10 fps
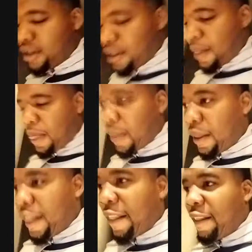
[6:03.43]
So now you
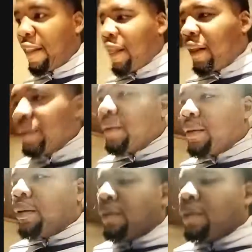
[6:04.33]
are going to go back to
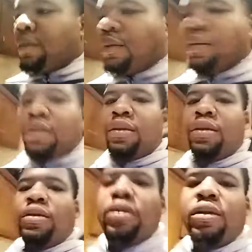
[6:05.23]
Kickstarter eventually,
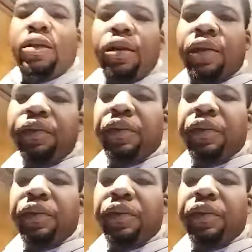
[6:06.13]
though, right?